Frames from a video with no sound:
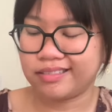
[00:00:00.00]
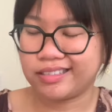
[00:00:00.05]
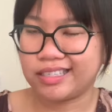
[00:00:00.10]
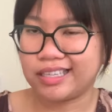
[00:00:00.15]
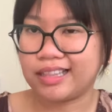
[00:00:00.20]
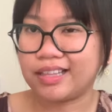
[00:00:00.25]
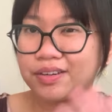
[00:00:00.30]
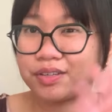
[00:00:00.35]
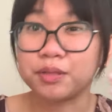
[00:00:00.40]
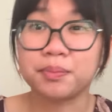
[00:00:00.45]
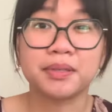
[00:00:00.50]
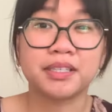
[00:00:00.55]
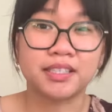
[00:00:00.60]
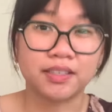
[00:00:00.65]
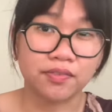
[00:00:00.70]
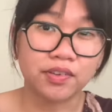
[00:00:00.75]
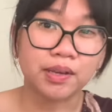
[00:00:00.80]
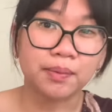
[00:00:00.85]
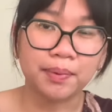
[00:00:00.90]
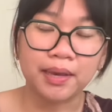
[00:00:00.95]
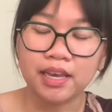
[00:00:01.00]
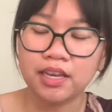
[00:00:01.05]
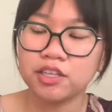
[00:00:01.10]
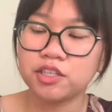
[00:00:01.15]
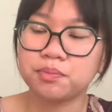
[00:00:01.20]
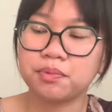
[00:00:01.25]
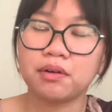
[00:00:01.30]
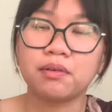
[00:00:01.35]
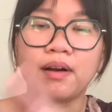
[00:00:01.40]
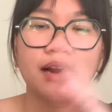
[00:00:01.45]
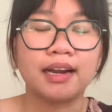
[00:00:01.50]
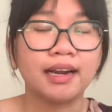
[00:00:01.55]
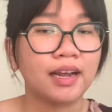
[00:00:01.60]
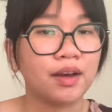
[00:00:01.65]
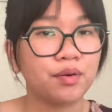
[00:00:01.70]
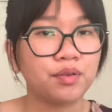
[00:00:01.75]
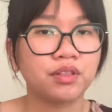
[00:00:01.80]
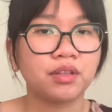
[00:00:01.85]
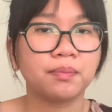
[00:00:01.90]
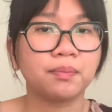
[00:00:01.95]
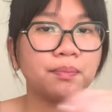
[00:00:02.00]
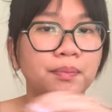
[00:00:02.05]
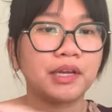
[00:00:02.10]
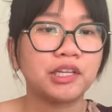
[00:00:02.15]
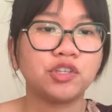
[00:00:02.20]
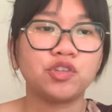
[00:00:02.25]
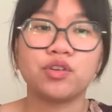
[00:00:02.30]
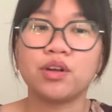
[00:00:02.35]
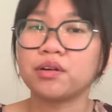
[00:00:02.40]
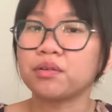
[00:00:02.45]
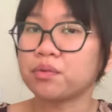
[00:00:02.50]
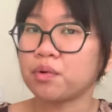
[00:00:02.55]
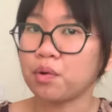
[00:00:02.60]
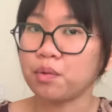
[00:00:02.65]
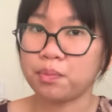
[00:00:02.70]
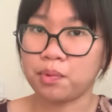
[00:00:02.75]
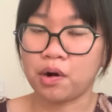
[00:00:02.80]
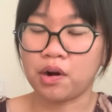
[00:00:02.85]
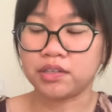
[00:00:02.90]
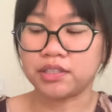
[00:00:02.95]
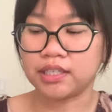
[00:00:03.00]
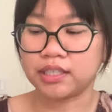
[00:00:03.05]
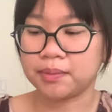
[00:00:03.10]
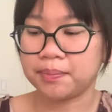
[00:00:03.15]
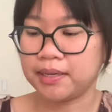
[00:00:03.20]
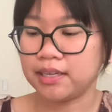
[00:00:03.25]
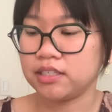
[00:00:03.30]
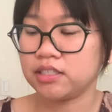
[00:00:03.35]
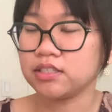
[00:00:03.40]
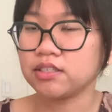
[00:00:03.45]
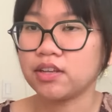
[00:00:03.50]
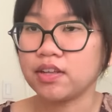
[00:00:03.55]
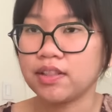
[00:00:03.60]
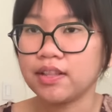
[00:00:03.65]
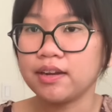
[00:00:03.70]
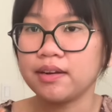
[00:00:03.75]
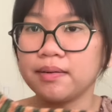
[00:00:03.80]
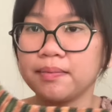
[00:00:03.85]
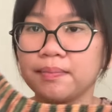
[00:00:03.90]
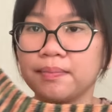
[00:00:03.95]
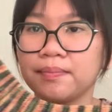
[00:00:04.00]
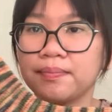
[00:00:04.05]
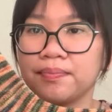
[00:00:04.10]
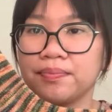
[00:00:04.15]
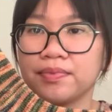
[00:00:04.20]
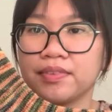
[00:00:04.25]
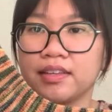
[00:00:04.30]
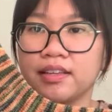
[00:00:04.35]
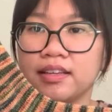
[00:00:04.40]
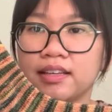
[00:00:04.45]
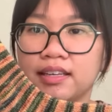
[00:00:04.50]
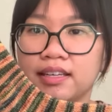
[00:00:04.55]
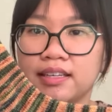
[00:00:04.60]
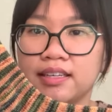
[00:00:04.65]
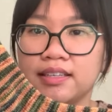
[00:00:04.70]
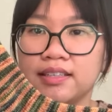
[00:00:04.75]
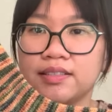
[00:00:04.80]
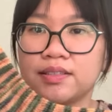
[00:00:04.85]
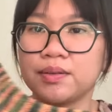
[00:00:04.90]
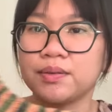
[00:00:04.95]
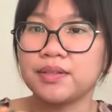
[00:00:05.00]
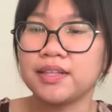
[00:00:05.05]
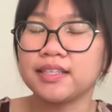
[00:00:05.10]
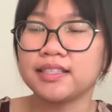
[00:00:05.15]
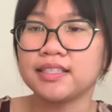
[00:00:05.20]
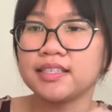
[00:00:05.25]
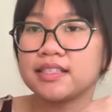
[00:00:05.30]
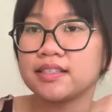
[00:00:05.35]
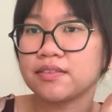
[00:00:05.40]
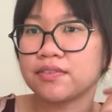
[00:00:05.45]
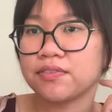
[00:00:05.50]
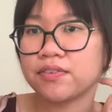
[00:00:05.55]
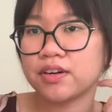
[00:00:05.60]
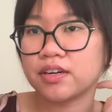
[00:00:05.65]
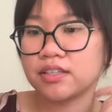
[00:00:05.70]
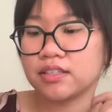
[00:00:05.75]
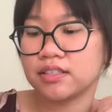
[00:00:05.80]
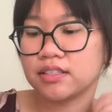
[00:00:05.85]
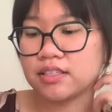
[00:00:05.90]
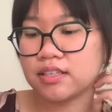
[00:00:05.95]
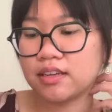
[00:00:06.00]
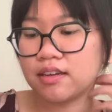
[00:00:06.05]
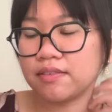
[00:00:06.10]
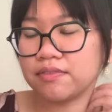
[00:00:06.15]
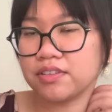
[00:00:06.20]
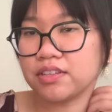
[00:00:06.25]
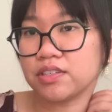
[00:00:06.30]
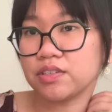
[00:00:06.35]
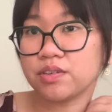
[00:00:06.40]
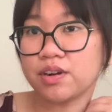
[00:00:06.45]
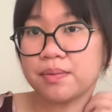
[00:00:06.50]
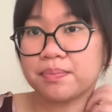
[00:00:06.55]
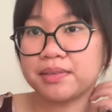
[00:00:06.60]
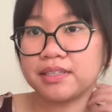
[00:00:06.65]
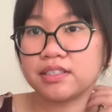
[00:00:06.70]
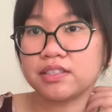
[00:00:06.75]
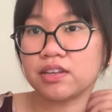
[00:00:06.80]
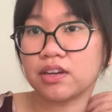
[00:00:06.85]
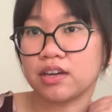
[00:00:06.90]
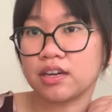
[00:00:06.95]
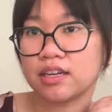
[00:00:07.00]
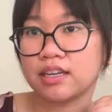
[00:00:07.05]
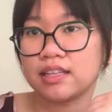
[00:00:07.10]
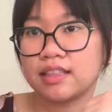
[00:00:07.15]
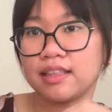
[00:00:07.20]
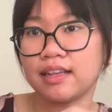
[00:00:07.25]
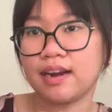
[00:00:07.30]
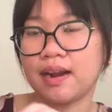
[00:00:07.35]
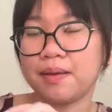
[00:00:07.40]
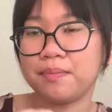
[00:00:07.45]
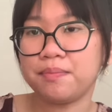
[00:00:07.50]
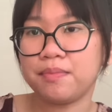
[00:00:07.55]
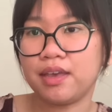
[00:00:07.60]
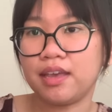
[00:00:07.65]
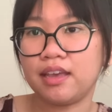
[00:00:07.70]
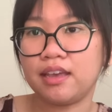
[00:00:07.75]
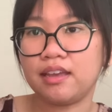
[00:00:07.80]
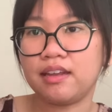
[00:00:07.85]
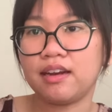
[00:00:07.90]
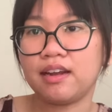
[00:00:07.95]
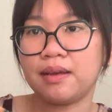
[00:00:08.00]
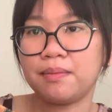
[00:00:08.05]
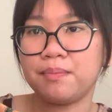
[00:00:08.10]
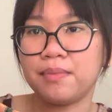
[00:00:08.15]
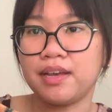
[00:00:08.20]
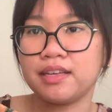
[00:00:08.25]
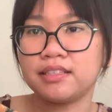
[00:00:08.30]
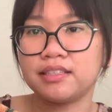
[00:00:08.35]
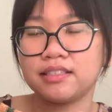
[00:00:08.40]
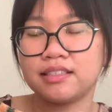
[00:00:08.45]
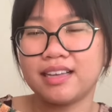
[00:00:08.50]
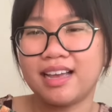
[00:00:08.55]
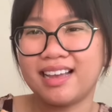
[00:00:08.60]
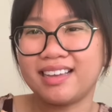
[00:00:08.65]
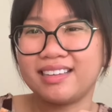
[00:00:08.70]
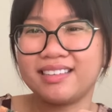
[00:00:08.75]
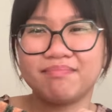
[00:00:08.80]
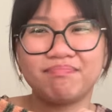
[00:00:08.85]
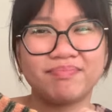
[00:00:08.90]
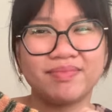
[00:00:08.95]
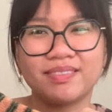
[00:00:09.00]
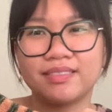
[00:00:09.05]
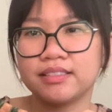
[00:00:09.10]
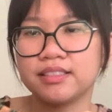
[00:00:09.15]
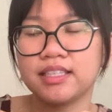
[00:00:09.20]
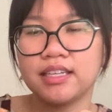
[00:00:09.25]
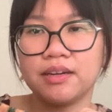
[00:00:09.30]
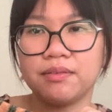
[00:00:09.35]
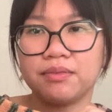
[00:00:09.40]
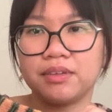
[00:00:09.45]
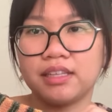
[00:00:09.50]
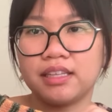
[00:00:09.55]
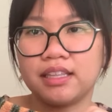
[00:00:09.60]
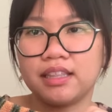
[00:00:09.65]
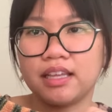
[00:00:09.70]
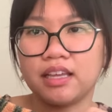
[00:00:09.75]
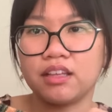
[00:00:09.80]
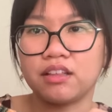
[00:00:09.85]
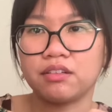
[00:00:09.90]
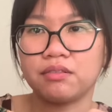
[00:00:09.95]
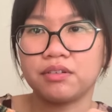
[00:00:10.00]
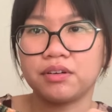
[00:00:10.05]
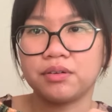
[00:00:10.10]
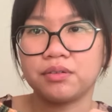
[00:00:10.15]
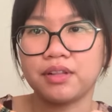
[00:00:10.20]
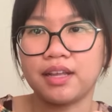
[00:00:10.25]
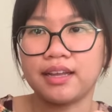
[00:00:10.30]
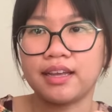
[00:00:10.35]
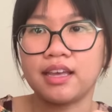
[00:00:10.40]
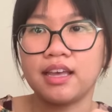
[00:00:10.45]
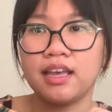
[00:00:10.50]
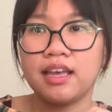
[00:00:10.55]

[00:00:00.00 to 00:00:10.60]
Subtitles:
their specific page, but right now my general project page is on there. So this is the first of the stripy sock that I made. I didn't really think through like